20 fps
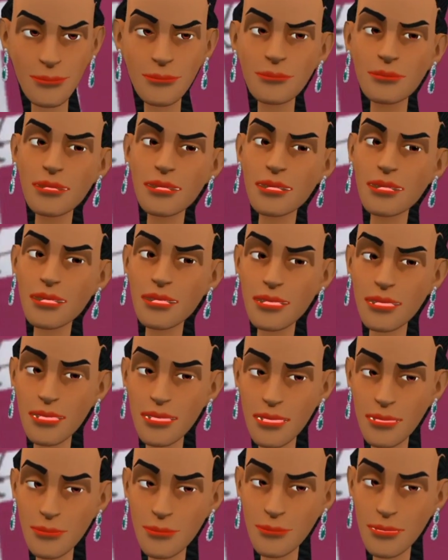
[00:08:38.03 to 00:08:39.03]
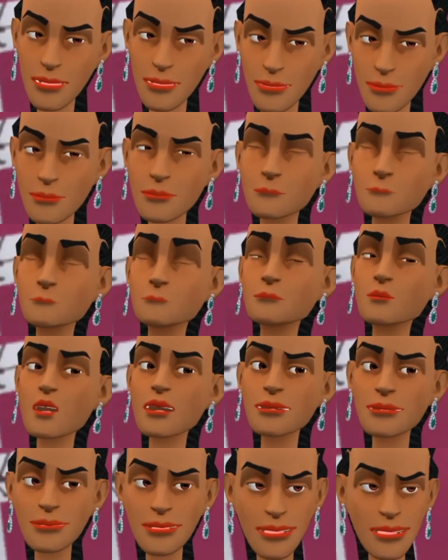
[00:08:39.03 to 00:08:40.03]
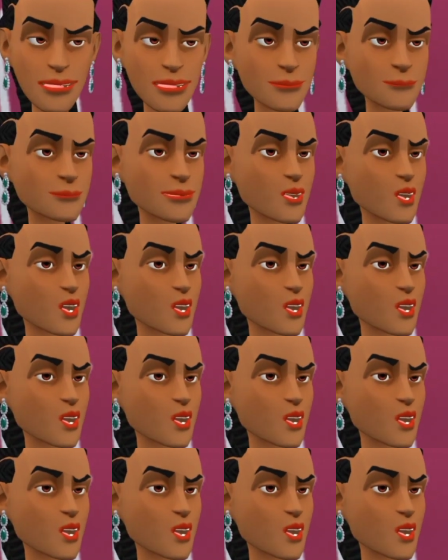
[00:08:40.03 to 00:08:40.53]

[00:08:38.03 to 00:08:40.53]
Oh yes, he had interest in me